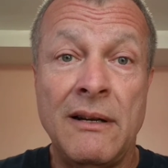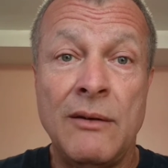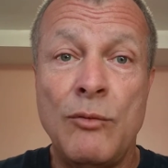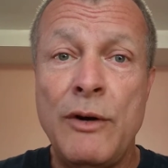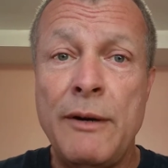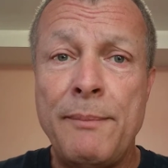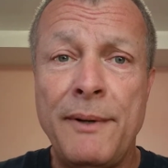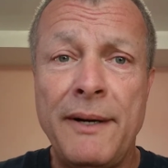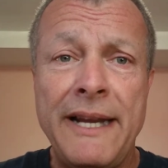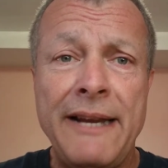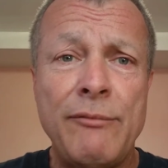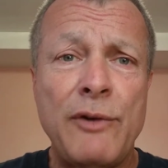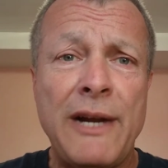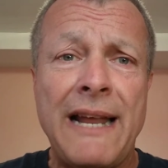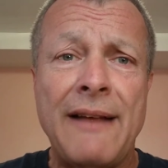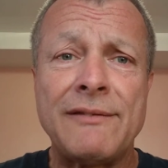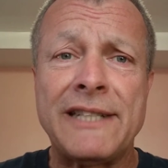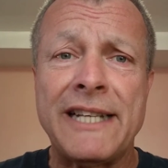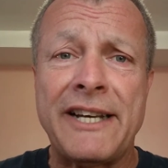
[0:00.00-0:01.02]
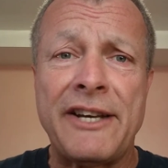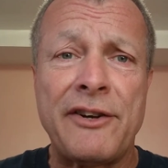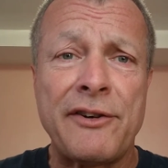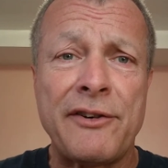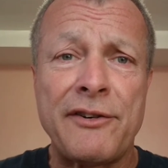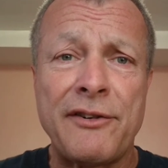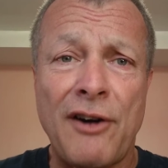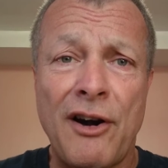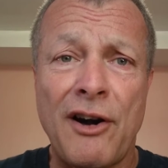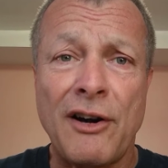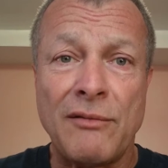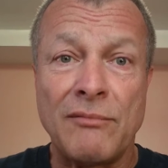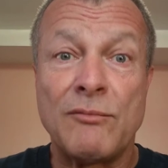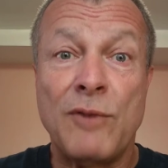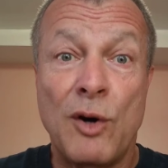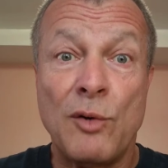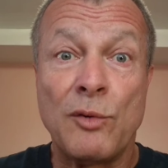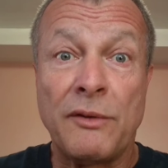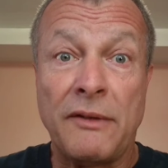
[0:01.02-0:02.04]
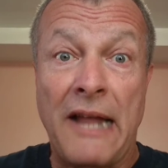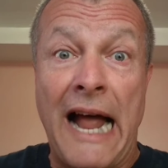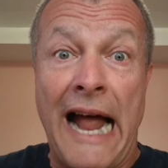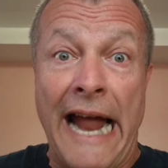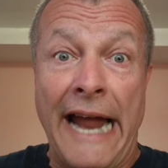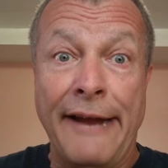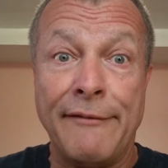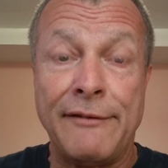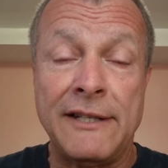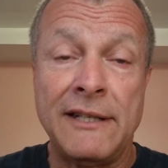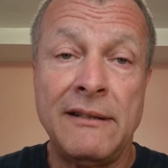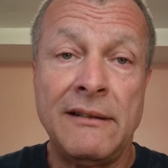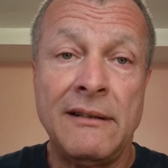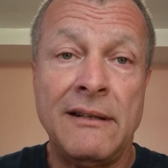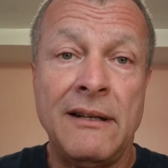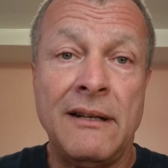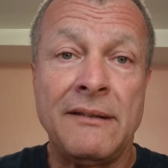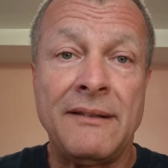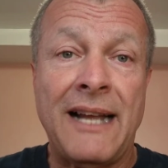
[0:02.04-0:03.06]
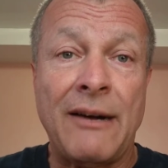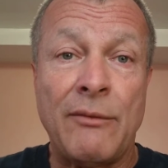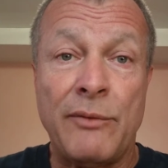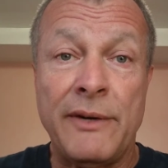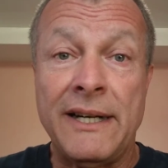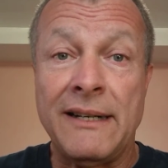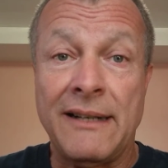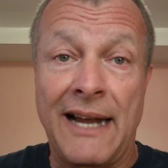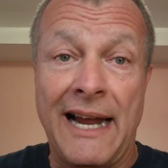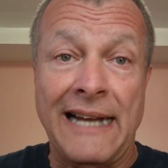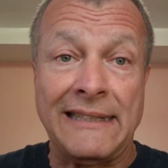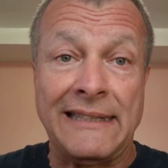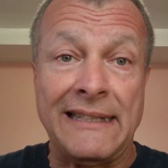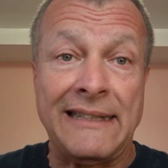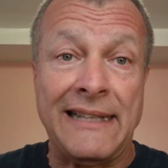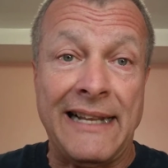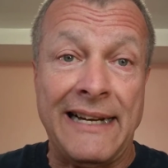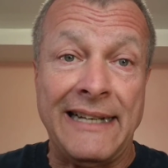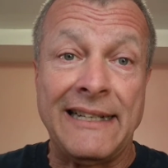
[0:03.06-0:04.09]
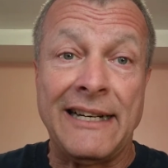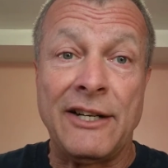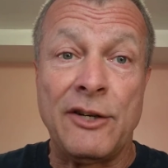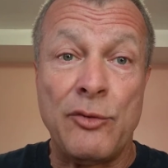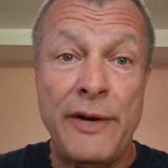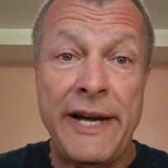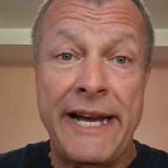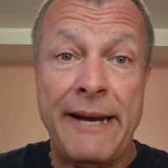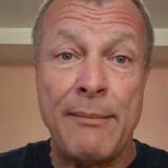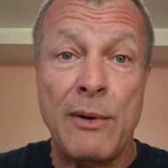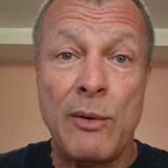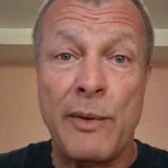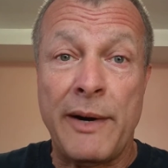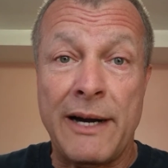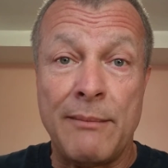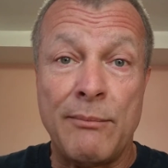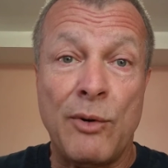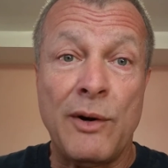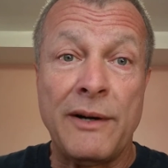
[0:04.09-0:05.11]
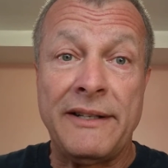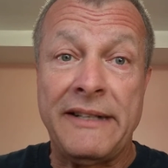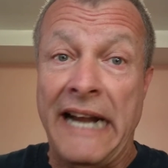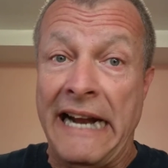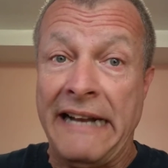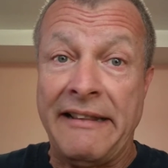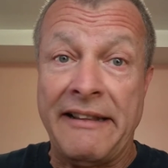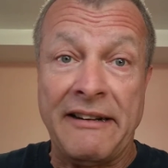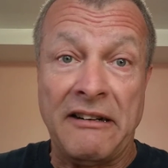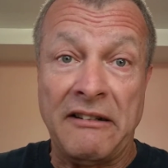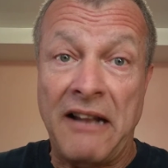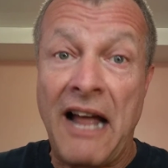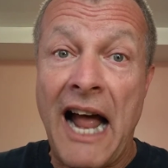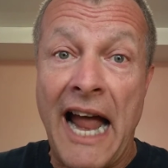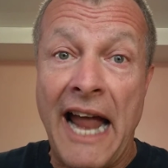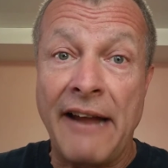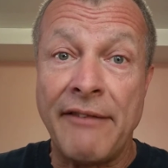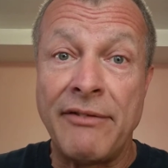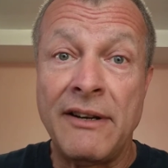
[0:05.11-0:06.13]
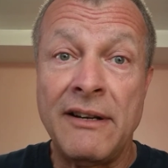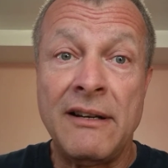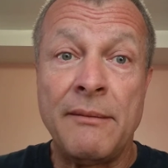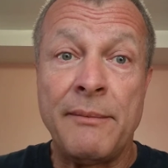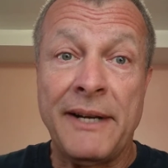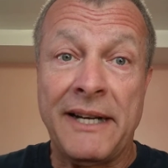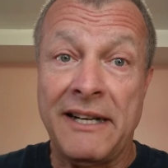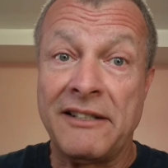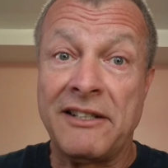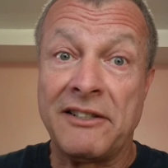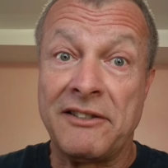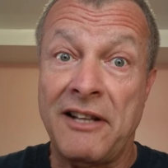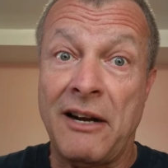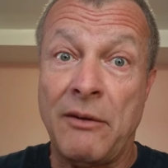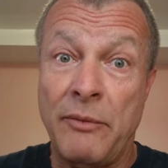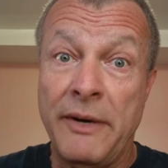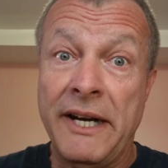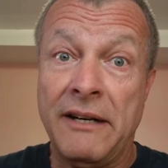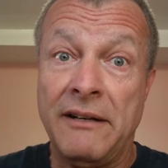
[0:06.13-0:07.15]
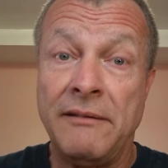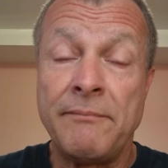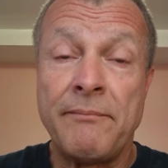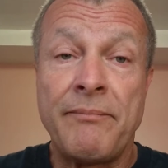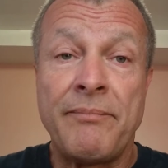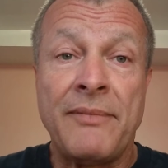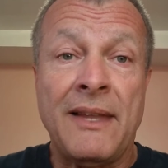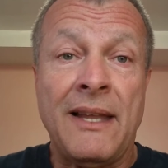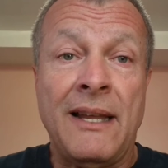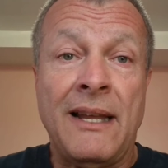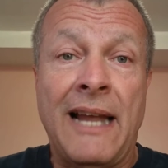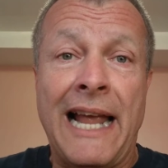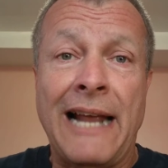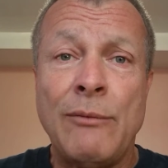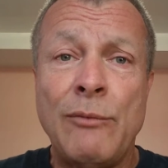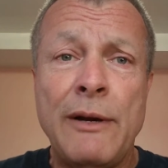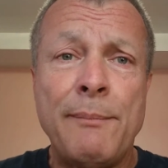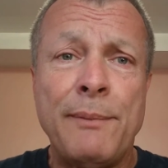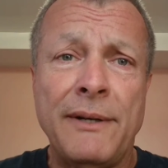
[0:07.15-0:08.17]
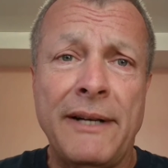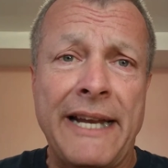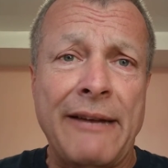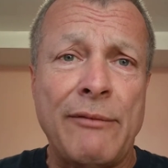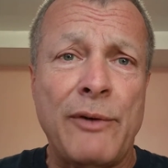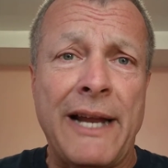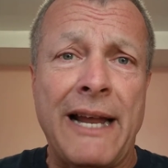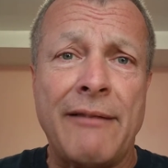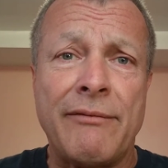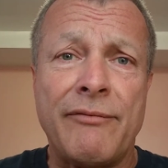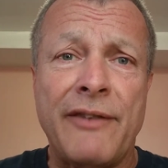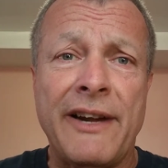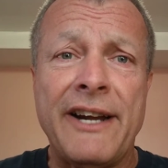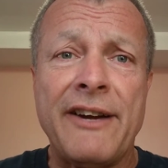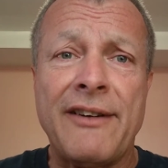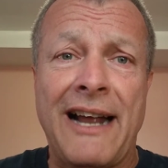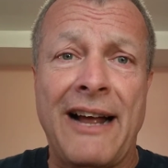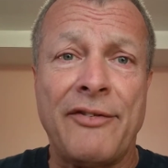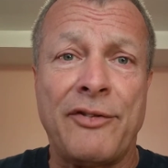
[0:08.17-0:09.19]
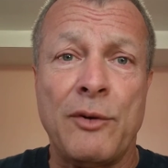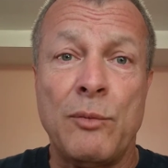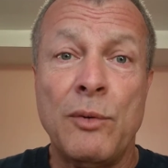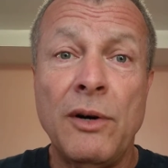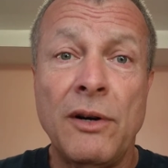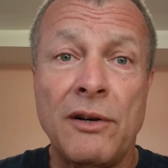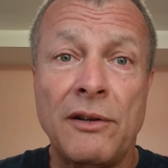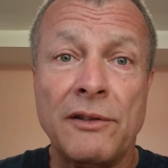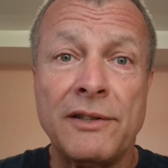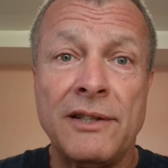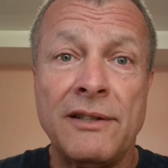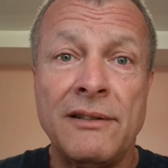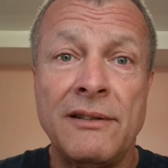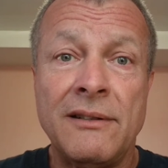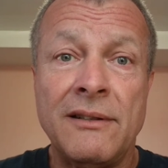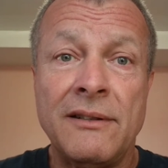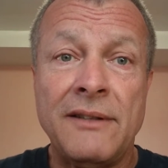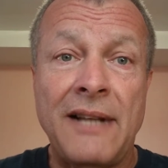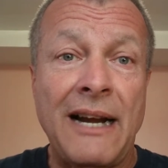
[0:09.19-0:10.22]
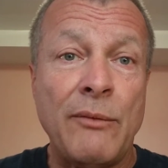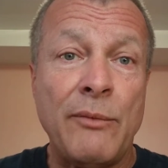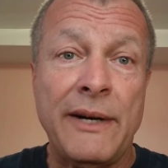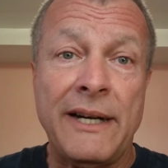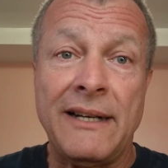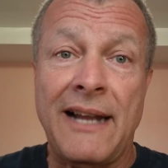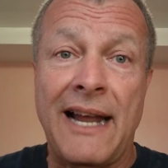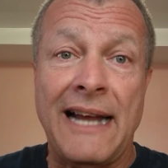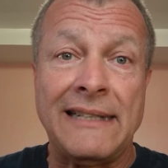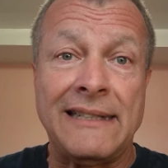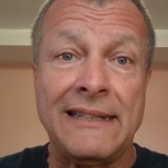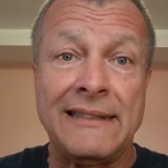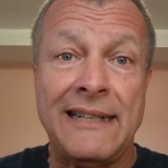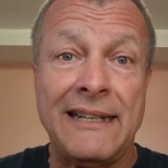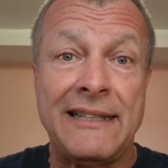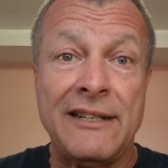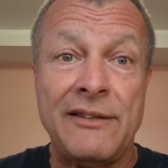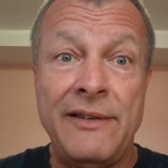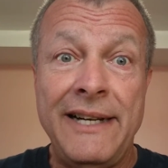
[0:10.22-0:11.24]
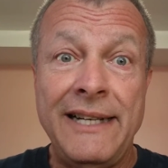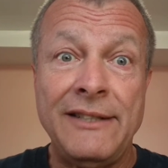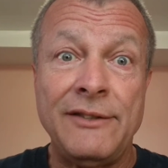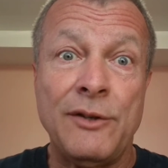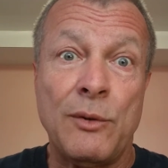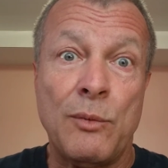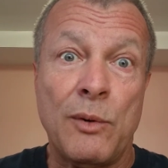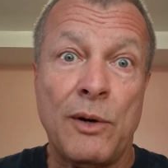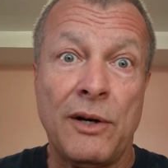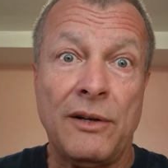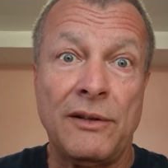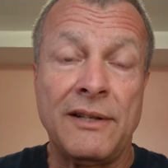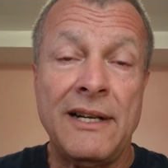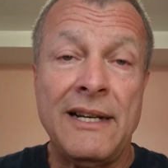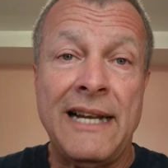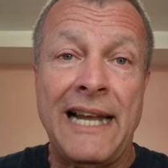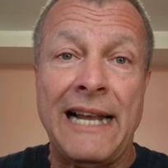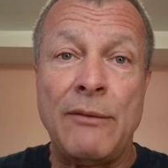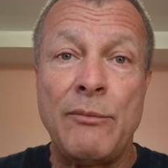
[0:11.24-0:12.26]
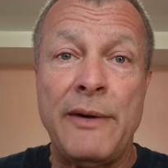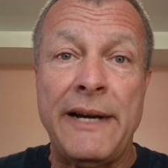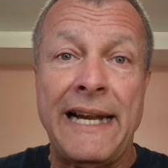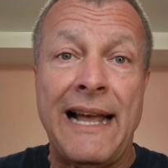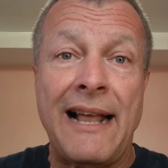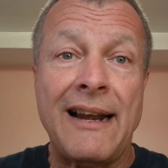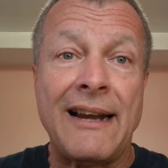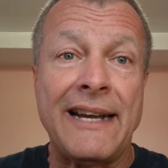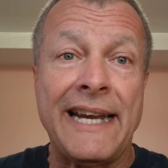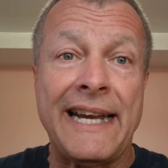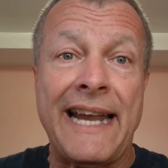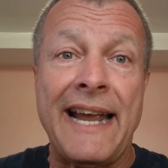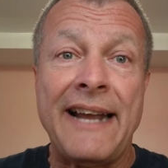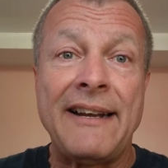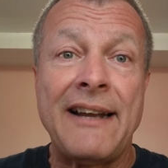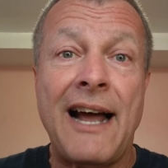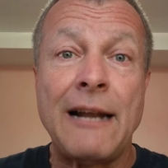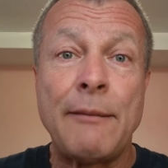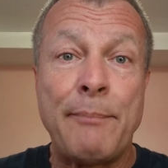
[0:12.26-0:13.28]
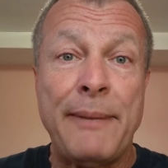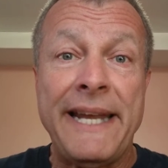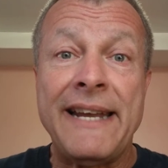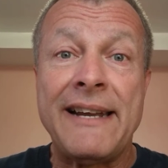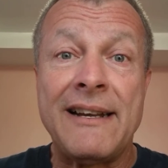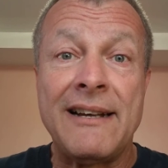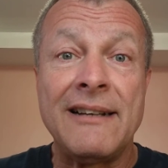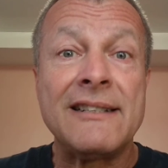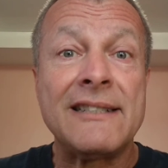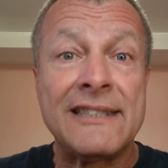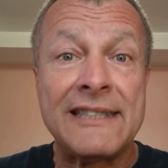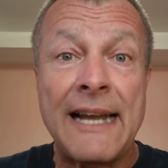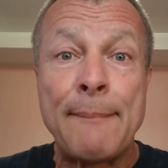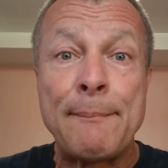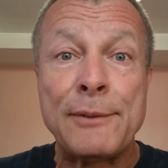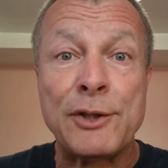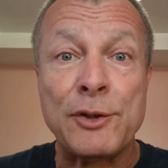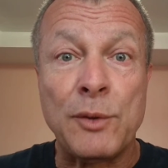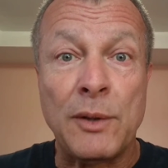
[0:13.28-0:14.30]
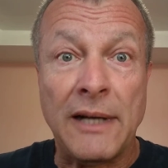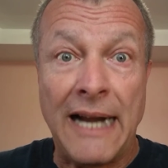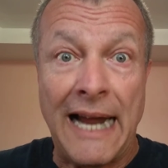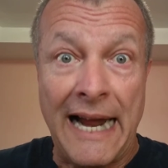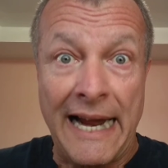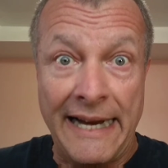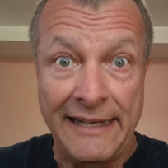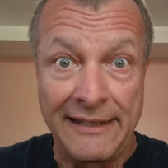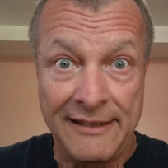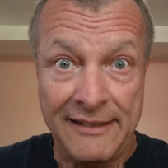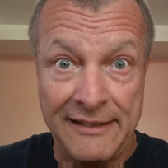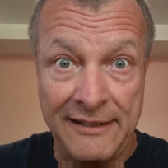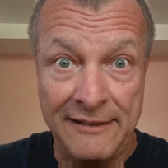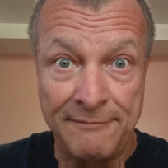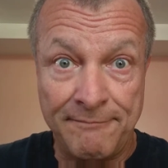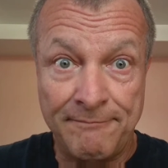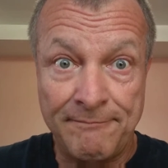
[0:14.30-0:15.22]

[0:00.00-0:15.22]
We believe we have secured our, quote, lives, not realizing that in a dream we are more dead than alive because it's not real, and we believe we have figured out the world, not realizing that there is no world and reality cannot be conceptualized.